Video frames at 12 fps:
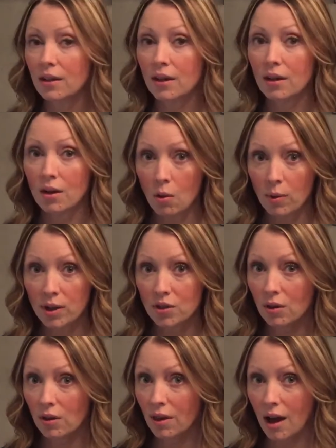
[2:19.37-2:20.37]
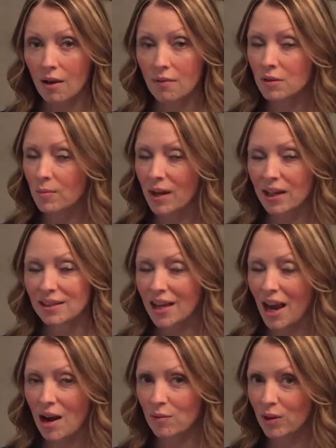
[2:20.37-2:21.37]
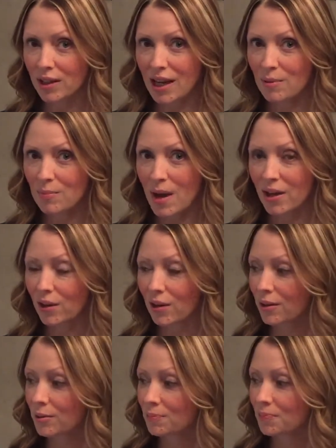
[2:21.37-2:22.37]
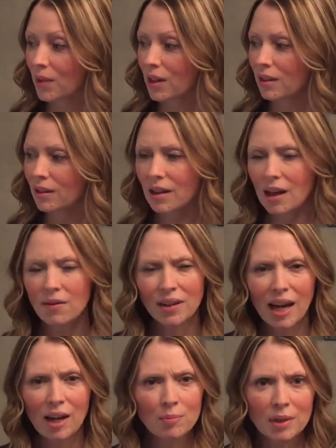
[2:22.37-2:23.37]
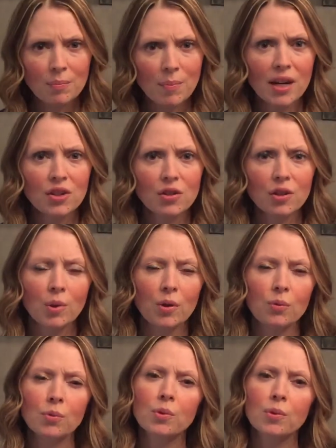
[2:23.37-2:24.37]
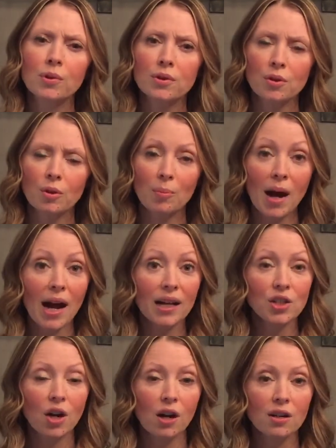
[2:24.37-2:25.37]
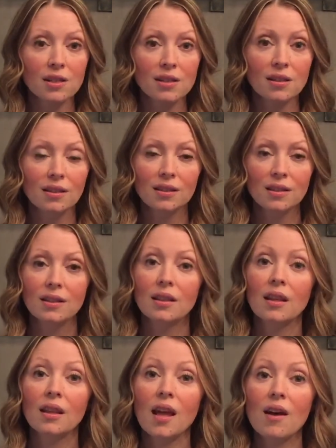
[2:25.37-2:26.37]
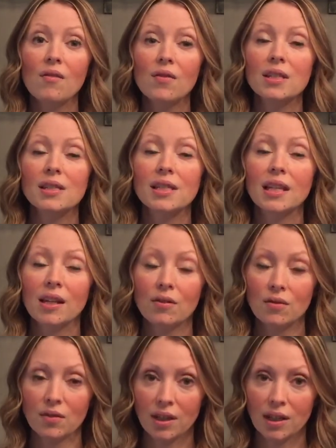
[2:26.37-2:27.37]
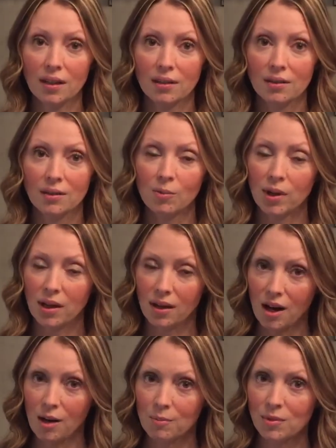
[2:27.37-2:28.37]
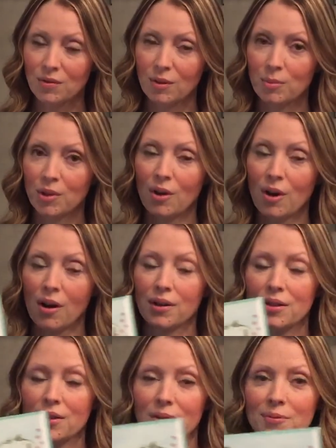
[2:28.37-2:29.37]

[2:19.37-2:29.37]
Knowing you're loved makes every day better. Love can't be measured with rulers or pie charts. Love is infinite when it comes from your heart.